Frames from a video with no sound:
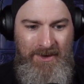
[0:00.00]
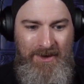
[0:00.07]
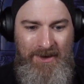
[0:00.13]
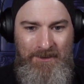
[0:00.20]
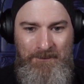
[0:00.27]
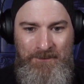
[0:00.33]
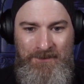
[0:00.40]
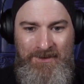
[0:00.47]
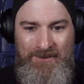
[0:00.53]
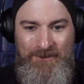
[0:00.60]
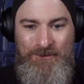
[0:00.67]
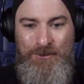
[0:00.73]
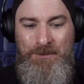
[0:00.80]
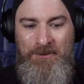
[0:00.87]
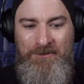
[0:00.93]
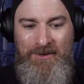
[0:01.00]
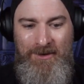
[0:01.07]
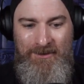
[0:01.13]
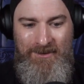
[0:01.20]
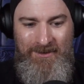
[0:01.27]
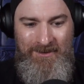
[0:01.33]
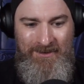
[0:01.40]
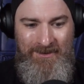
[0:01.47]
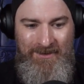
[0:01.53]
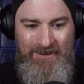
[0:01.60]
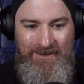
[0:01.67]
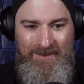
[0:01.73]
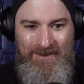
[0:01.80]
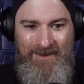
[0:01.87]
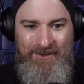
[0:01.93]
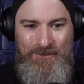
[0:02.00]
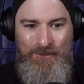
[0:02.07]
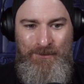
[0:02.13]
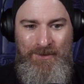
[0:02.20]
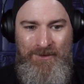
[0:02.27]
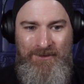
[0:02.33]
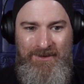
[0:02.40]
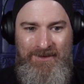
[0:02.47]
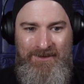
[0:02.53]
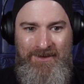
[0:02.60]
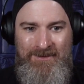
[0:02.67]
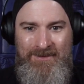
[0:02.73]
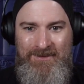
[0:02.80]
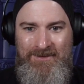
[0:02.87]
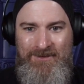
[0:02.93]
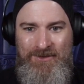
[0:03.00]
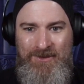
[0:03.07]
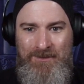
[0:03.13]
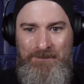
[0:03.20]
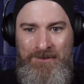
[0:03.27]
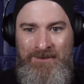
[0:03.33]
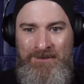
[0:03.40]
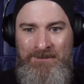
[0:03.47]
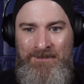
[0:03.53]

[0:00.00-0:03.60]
The super fart, in case you were wondering, lets us jump.